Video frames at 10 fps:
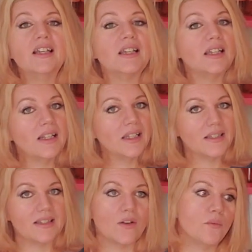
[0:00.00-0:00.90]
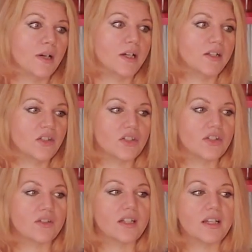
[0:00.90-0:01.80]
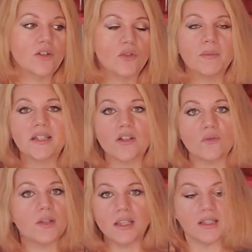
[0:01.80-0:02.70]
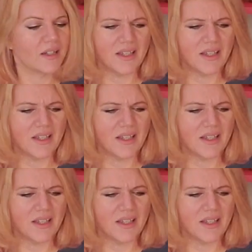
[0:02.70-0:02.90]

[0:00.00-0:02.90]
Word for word: eating so much that I normally don't eat.